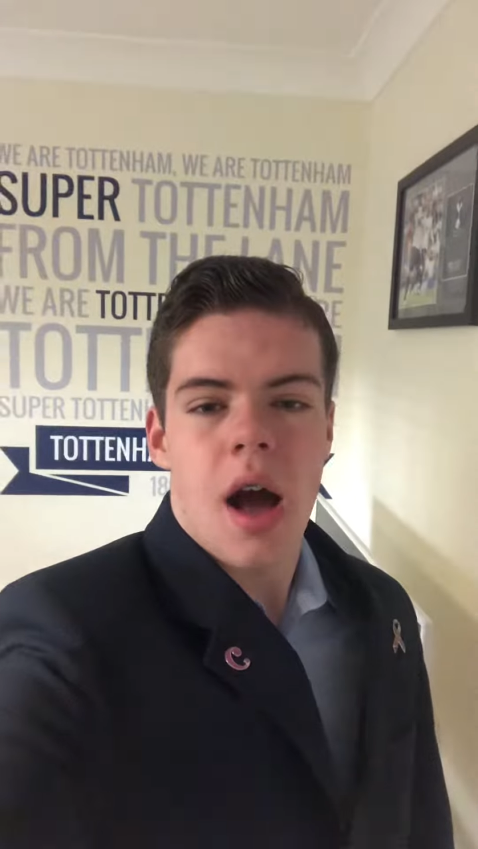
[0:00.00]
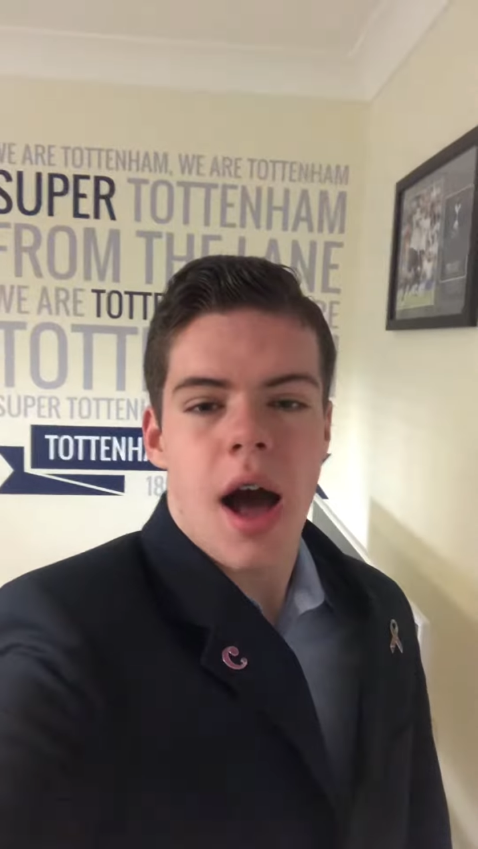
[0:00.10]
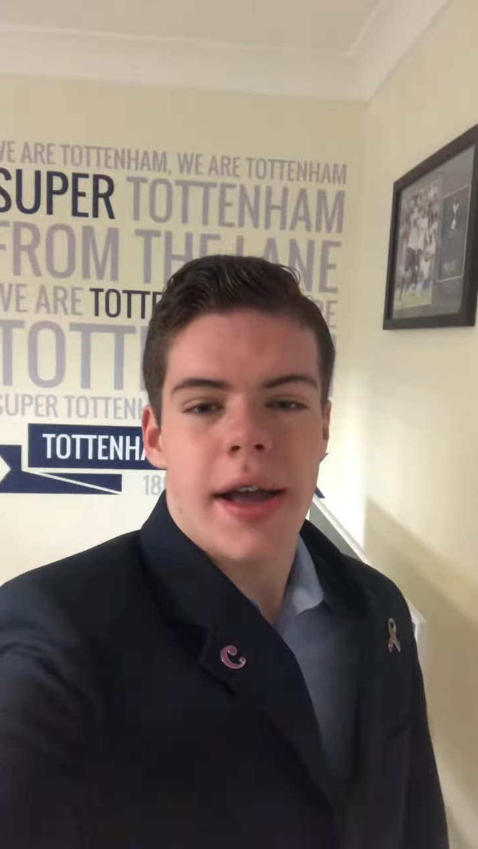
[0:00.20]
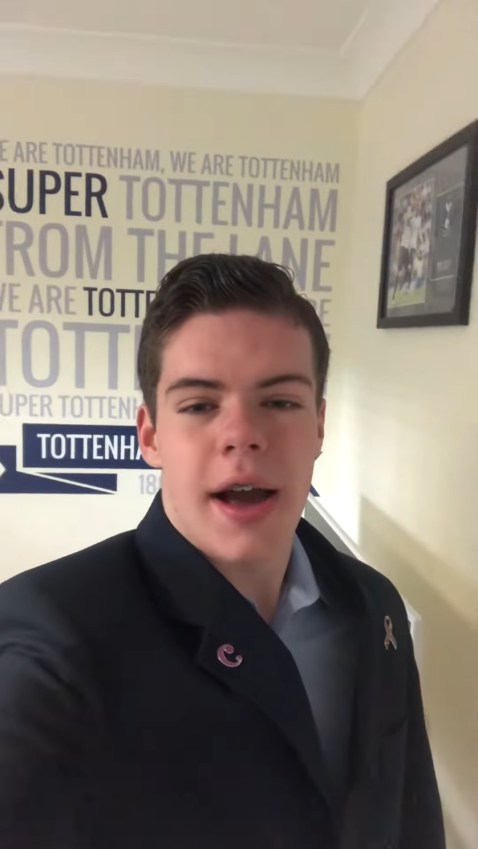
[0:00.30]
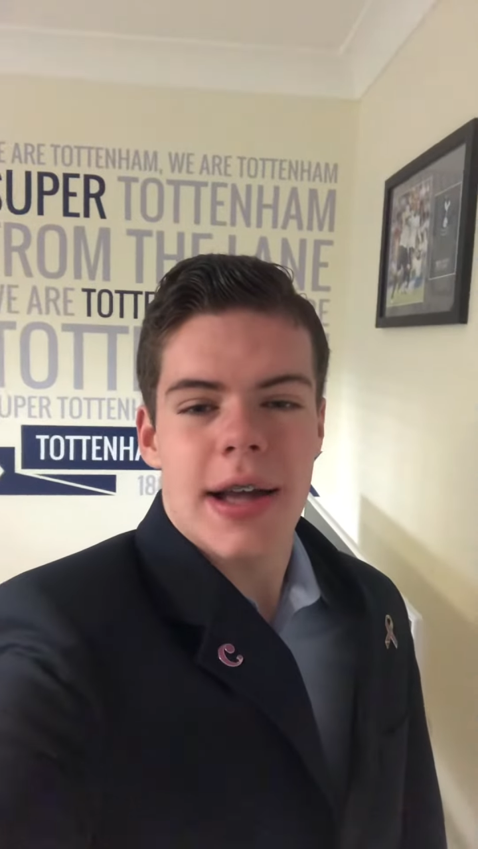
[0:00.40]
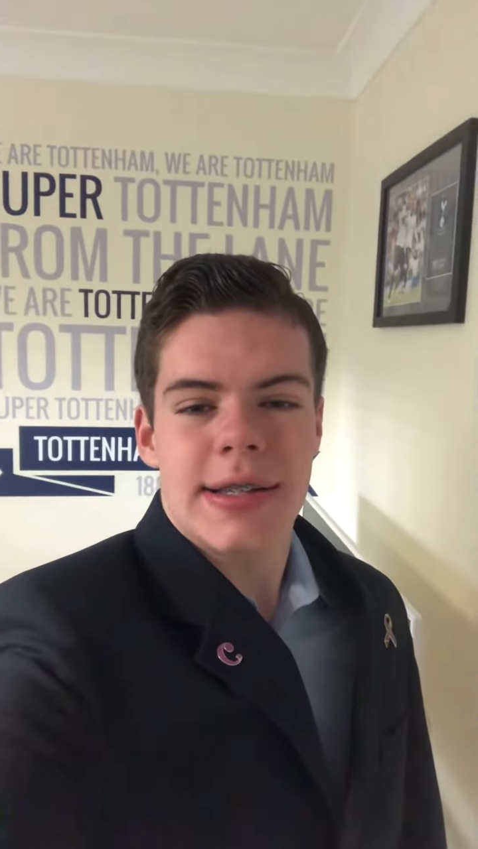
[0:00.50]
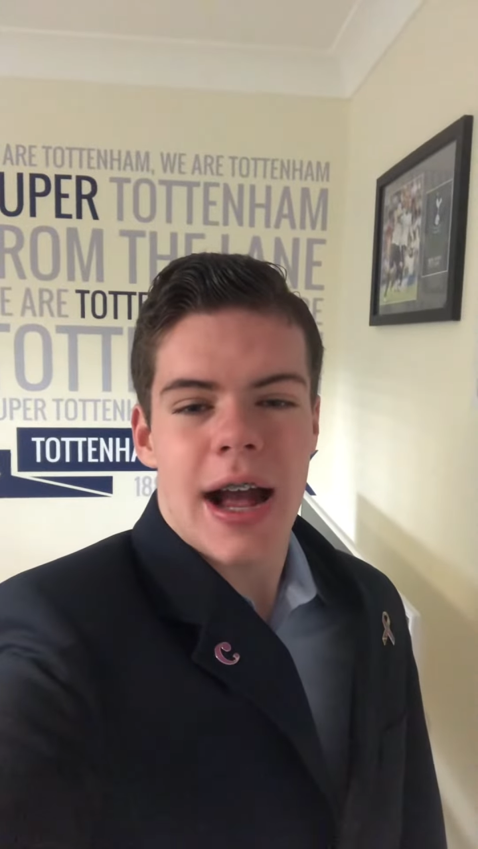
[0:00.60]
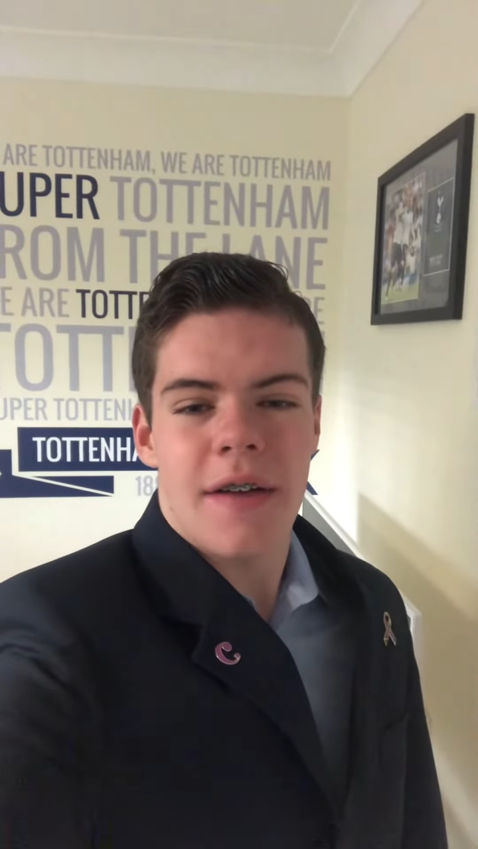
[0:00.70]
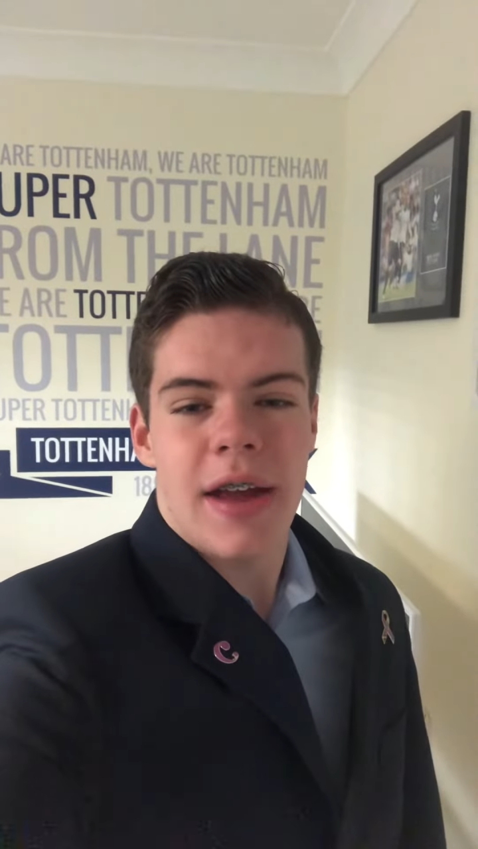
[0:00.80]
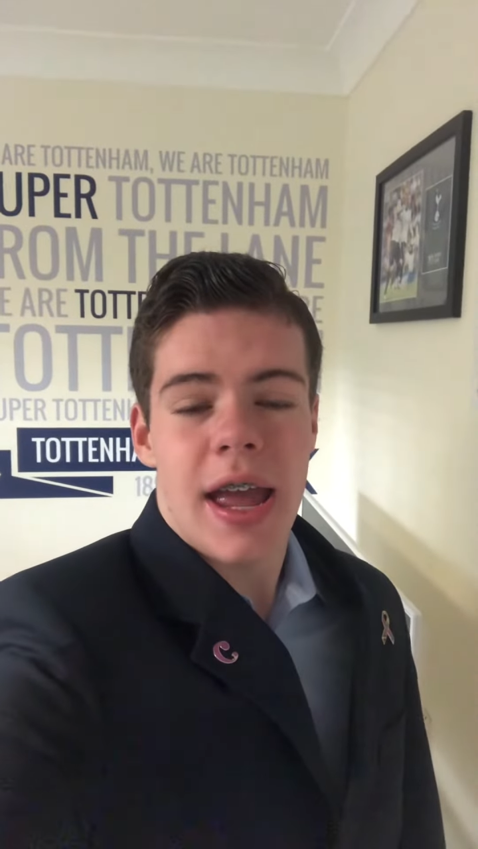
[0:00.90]
Hi guys,
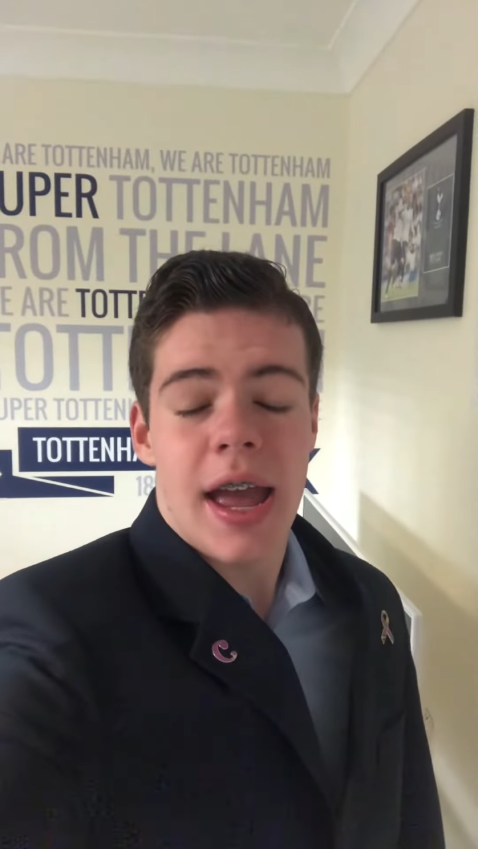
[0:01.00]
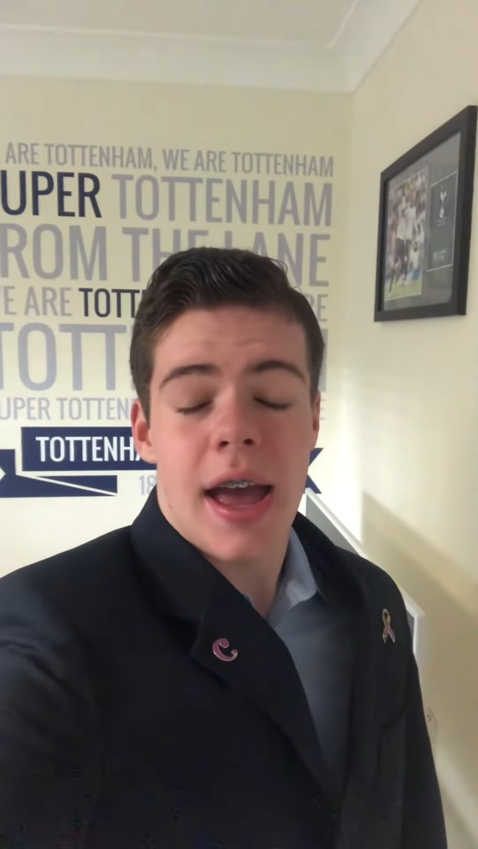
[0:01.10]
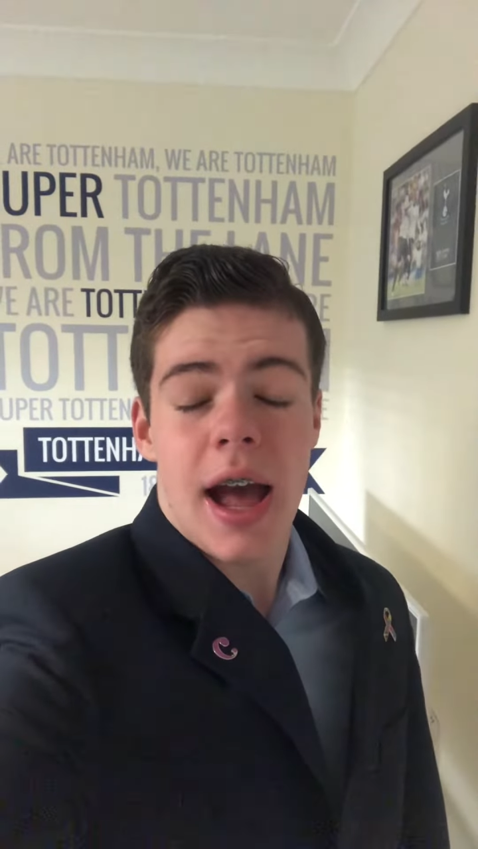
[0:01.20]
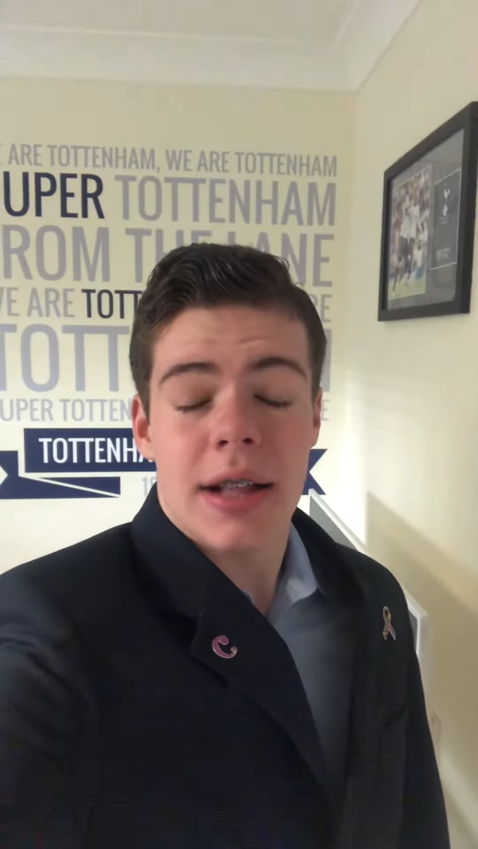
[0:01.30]
Harry here.